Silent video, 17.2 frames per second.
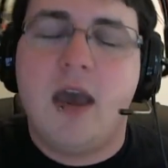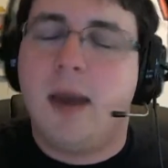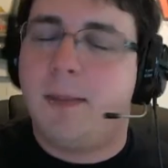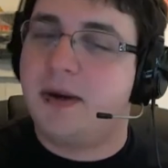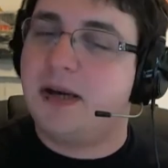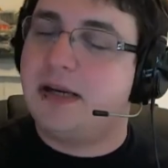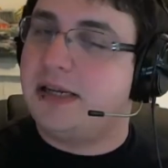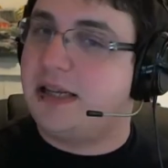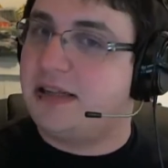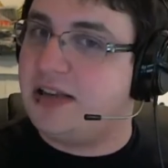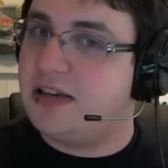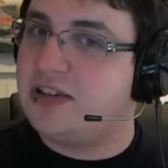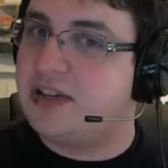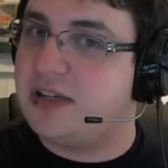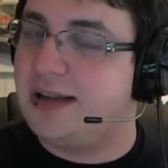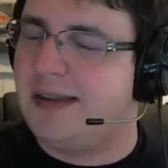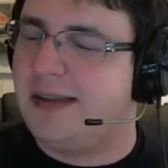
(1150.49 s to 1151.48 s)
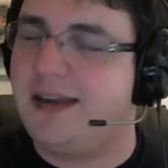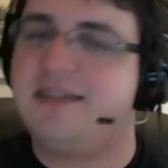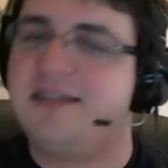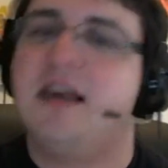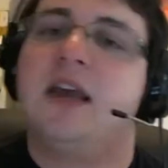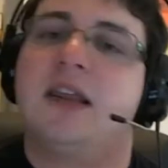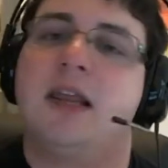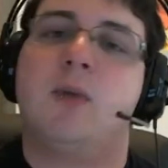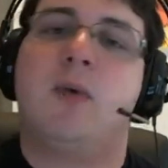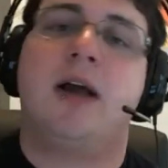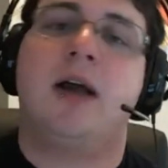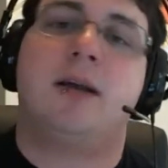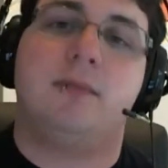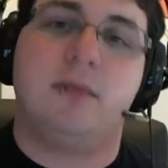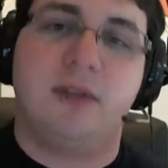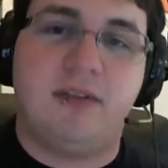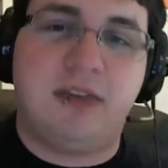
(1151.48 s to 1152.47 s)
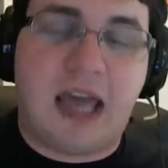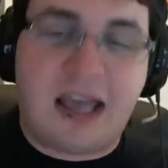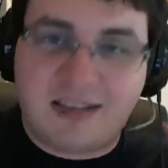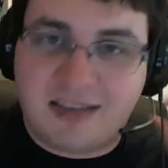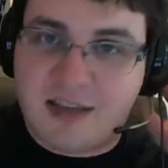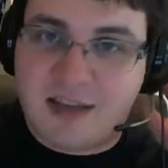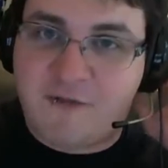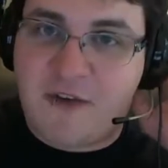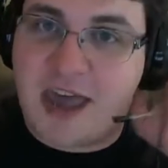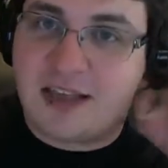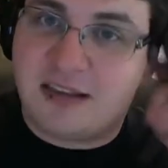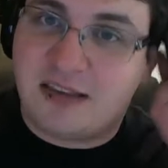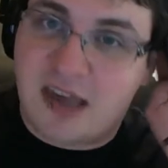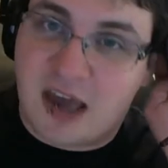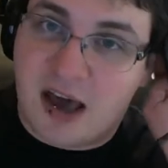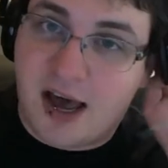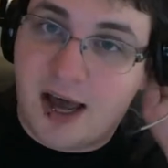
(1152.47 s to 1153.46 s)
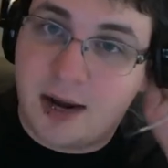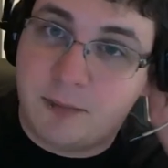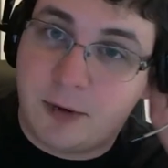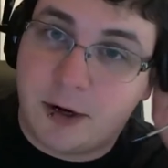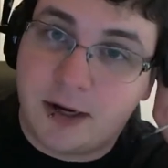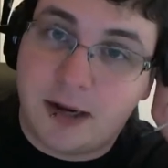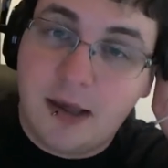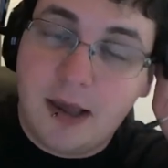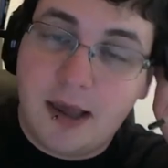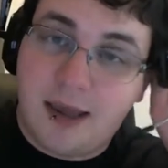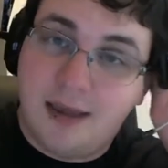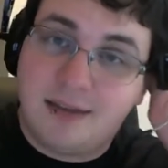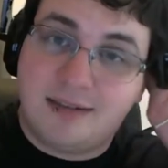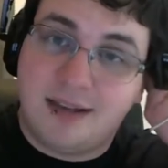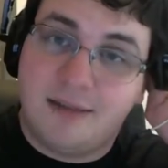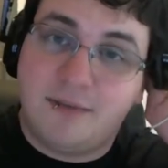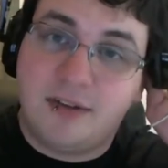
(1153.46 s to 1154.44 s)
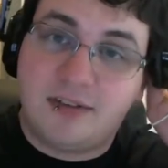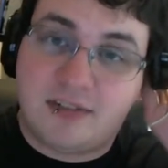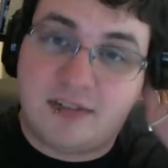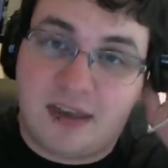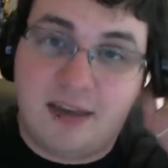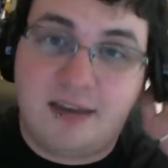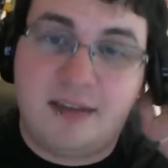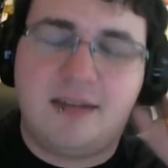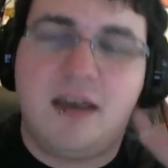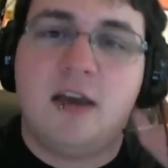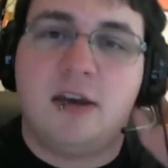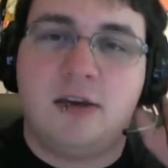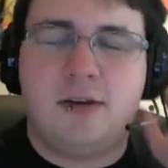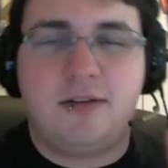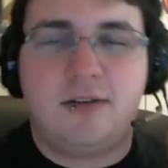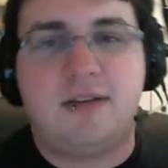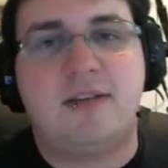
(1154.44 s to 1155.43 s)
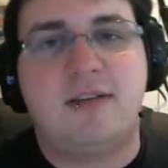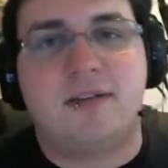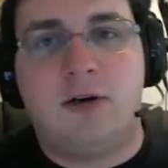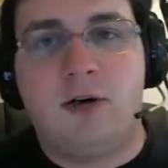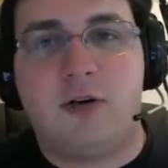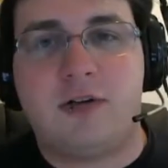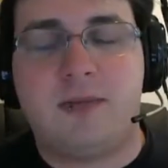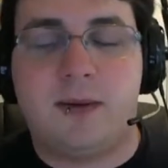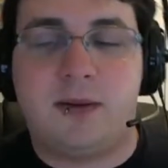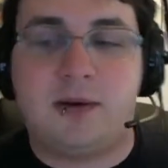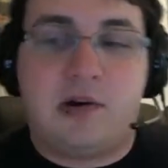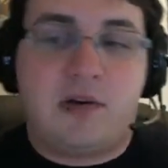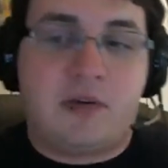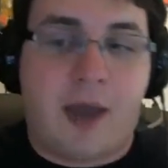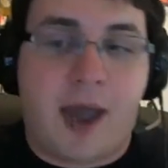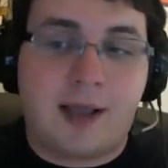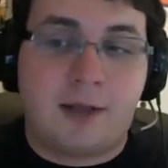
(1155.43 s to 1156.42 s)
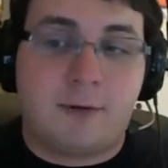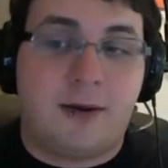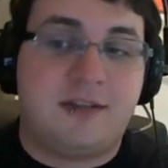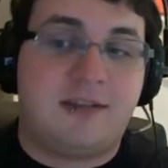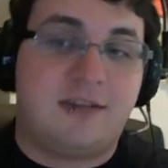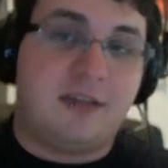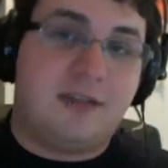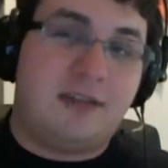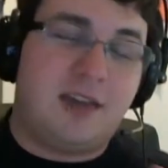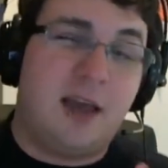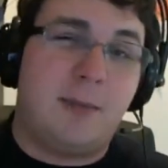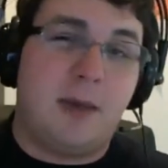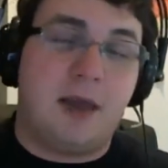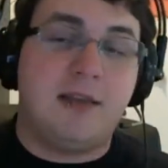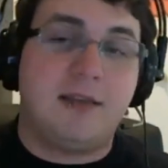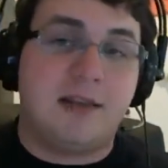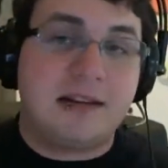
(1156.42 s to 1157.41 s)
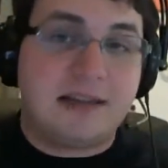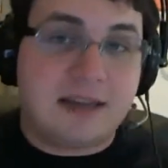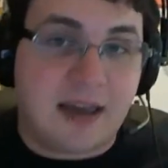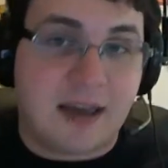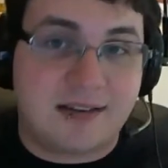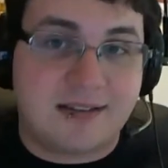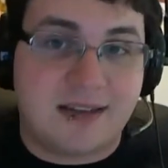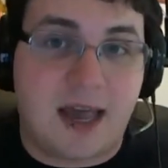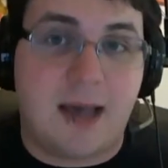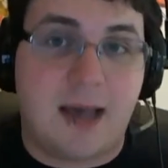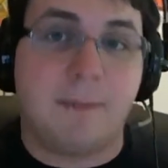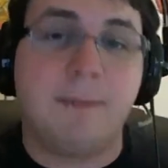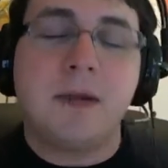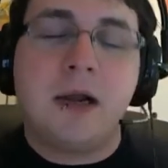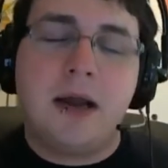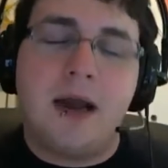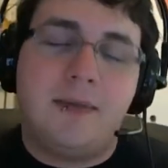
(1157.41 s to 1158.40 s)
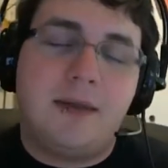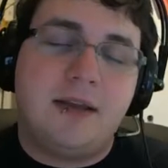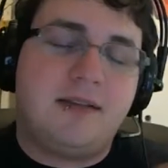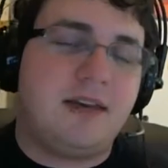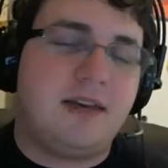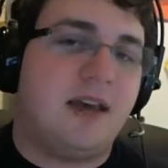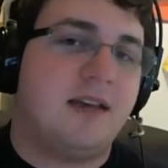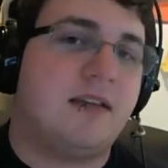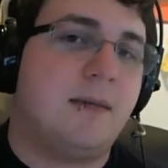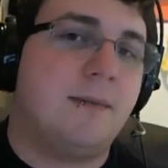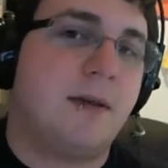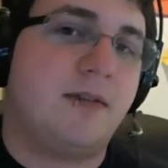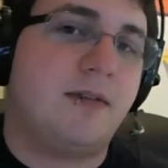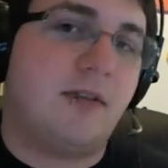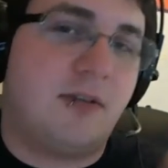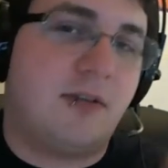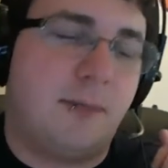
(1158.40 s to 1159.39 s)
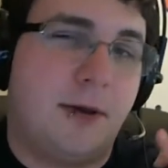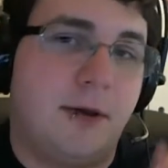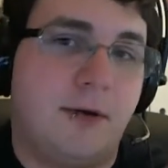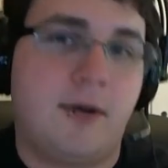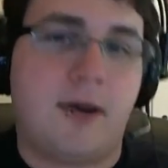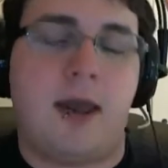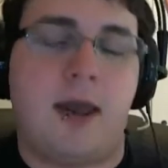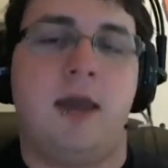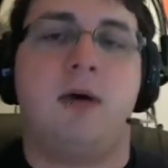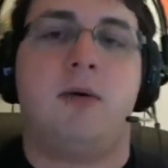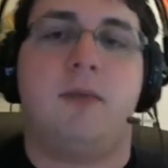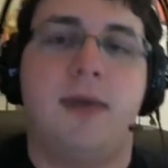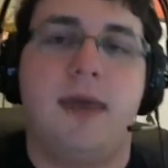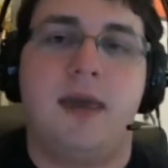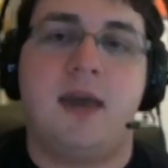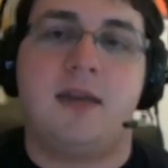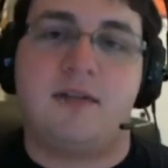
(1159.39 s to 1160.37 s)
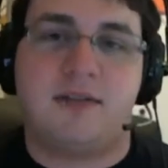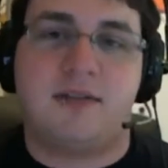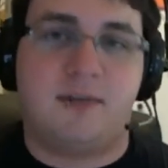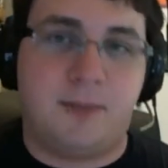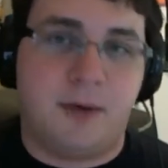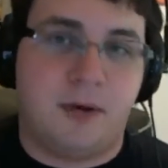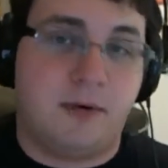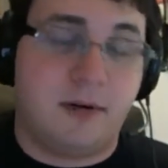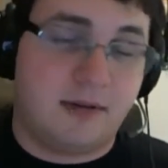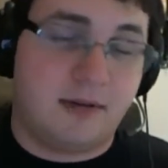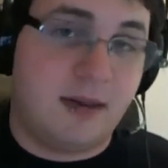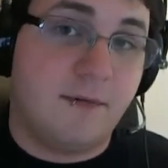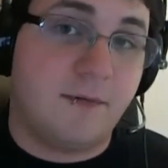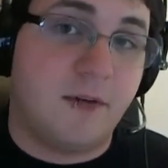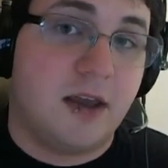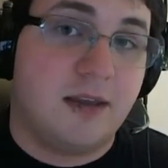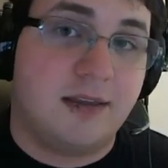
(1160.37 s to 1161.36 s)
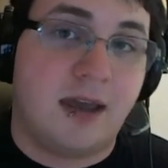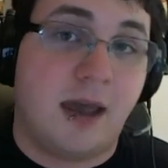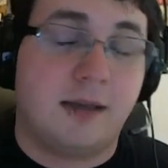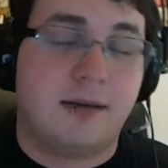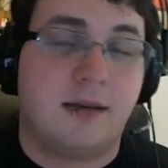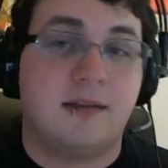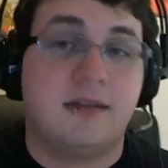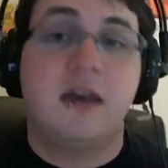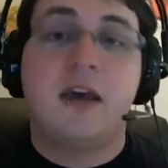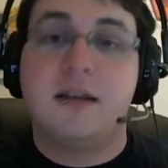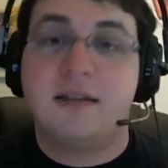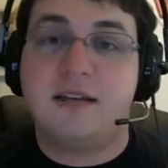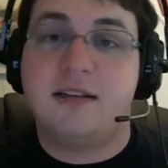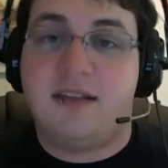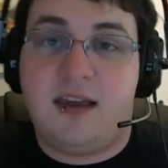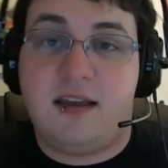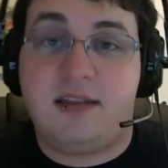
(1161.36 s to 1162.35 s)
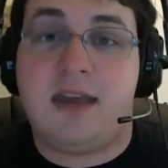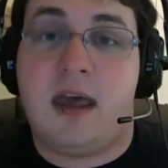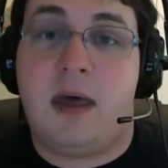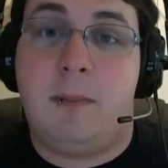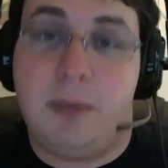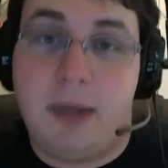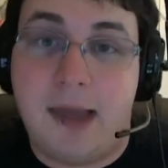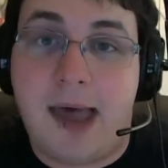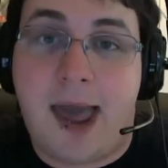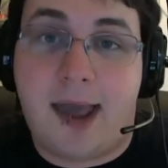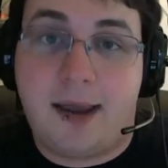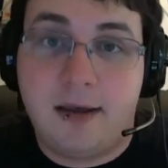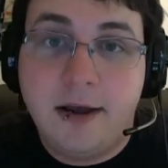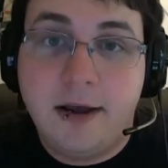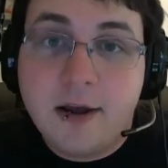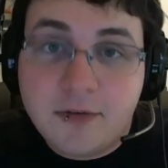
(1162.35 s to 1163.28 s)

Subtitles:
But in addition to this, they wind up losing out to the fact that the Odd One hits level 6, uses his ultimate to drag the rest of the team into TSM, and then TSM uses the superior AoE and just superior teamfight tactics to take down Black.